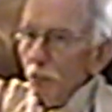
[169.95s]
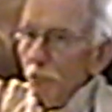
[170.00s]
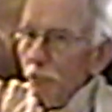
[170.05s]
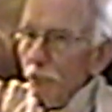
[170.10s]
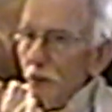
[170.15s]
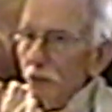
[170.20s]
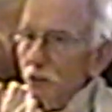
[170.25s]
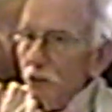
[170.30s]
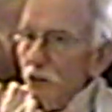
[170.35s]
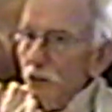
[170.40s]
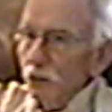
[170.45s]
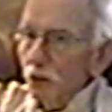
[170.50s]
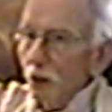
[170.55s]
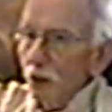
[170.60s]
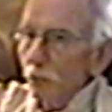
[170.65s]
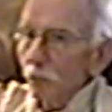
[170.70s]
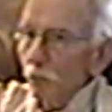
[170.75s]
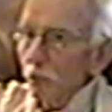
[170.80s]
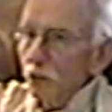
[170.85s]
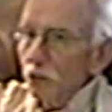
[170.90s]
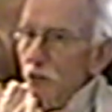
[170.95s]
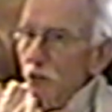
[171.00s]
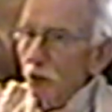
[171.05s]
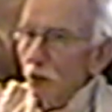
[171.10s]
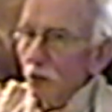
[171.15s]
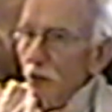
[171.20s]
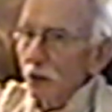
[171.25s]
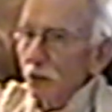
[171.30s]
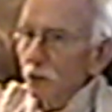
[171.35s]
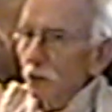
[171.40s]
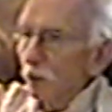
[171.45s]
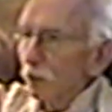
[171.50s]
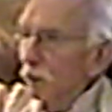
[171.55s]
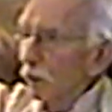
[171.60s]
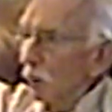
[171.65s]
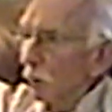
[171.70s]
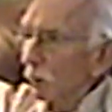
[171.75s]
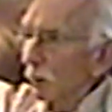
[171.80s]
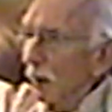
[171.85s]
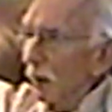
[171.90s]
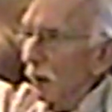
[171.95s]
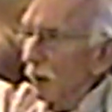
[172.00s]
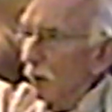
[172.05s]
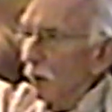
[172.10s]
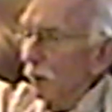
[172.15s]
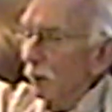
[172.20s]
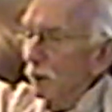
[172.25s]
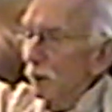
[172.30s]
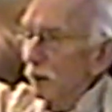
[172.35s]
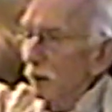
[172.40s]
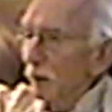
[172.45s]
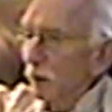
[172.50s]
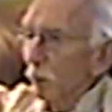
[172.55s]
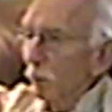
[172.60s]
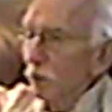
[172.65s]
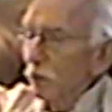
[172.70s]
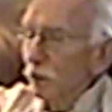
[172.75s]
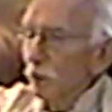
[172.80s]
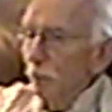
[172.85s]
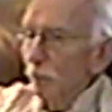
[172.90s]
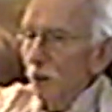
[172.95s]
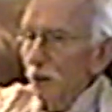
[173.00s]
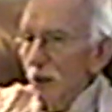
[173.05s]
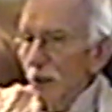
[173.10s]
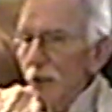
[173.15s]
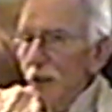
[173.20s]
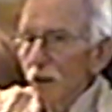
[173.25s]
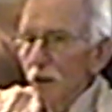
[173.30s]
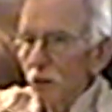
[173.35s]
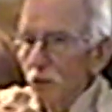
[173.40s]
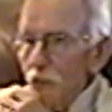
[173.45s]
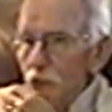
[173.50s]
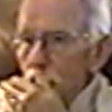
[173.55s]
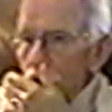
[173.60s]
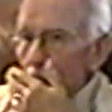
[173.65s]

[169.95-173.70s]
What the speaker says: but the sun was starting to go down, and there was some clouds